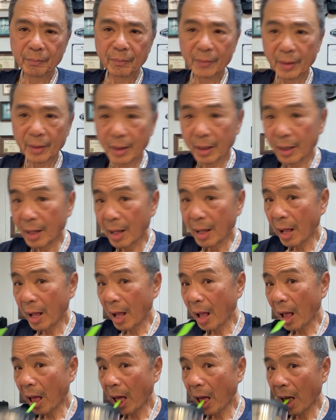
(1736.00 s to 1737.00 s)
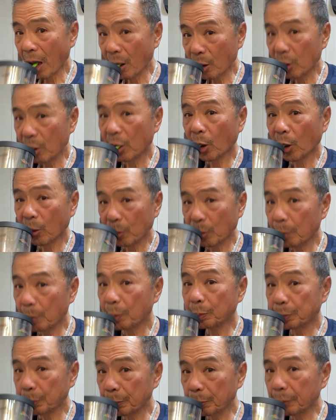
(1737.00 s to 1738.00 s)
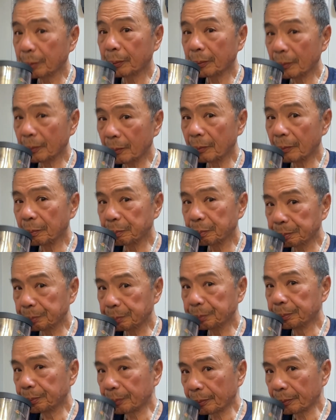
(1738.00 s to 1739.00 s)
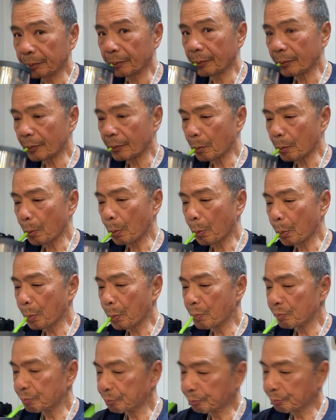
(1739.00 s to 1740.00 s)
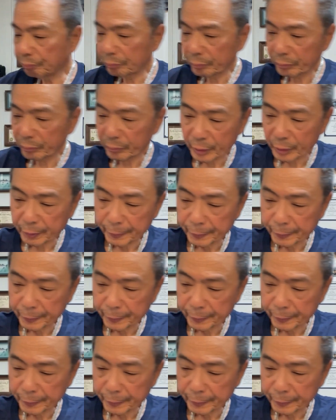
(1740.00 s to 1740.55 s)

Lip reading: hard baits. I said, yeah, I've seen it and I've seen his success. And the interesting